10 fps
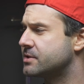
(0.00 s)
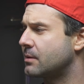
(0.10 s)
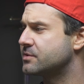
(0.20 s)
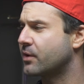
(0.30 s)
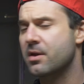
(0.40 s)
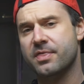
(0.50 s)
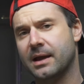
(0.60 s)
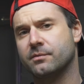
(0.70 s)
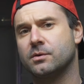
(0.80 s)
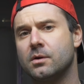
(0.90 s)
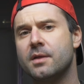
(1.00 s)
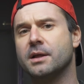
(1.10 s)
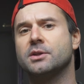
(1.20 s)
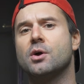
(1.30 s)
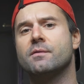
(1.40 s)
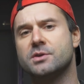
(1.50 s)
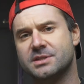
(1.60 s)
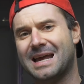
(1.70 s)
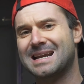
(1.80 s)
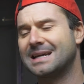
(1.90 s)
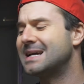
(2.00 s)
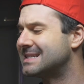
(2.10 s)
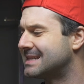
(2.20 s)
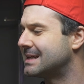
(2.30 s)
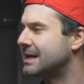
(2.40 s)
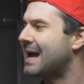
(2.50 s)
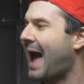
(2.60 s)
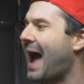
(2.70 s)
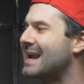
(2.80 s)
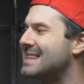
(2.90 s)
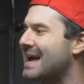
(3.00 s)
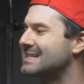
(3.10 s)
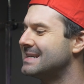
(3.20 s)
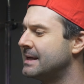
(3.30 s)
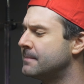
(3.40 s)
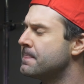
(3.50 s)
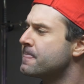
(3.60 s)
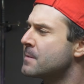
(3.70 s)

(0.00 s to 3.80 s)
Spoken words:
So I was very thankful that Lenovo decided to add that in.